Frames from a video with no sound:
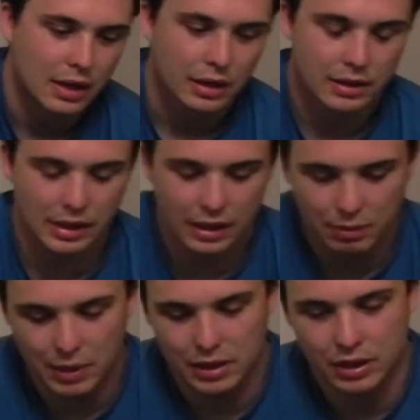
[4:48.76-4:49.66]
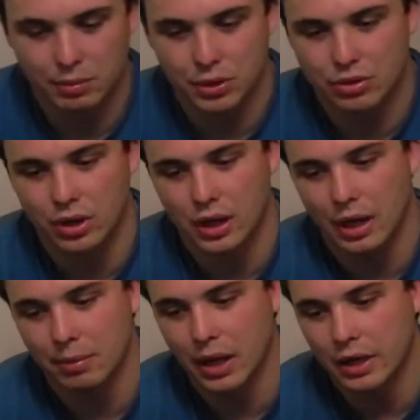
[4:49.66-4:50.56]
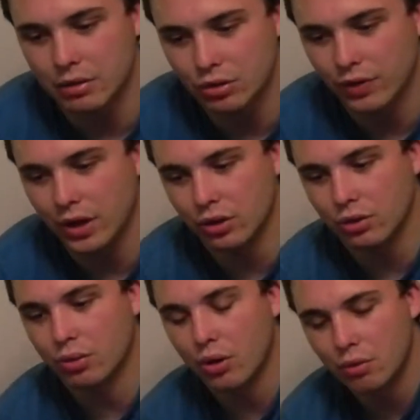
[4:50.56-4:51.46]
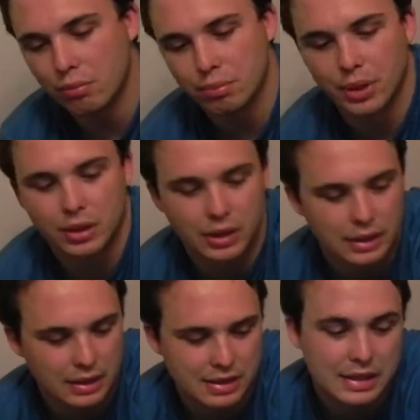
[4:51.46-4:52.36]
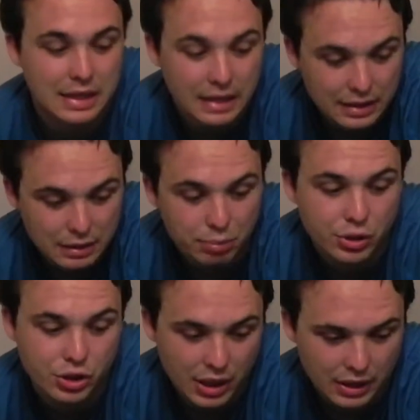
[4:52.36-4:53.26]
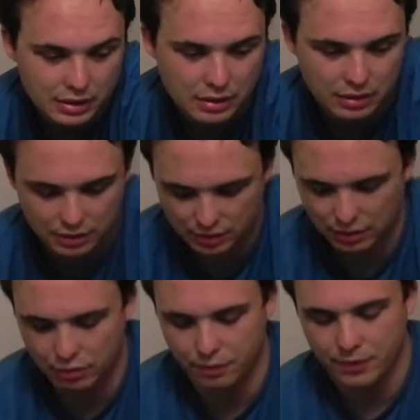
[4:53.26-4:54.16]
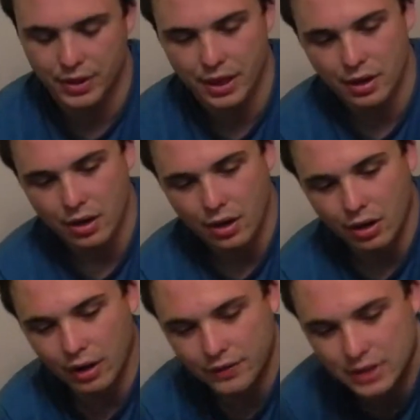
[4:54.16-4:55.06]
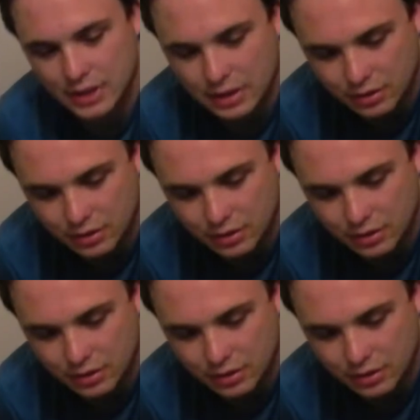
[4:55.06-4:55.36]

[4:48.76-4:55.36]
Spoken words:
because I think it might clean up the truck. I'm not a huge fan of the chrome, but it doesn't need it to project, so I'll have to see.